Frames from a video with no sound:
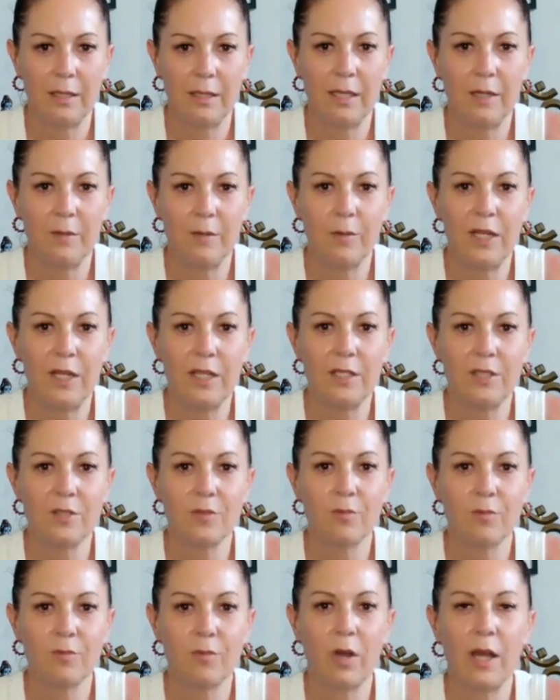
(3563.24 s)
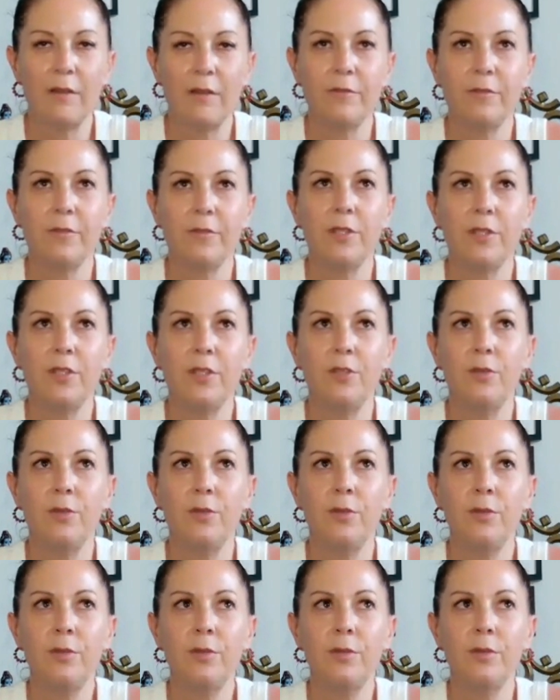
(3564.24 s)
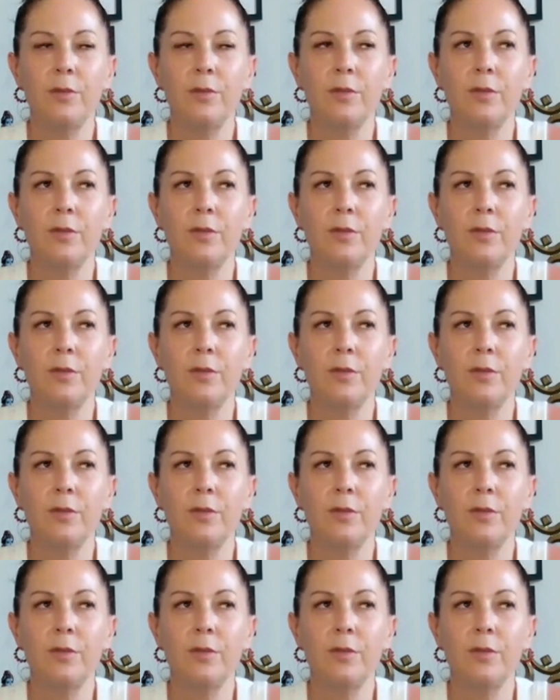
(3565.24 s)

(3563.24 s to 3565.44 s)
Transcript: And then when it's right for you,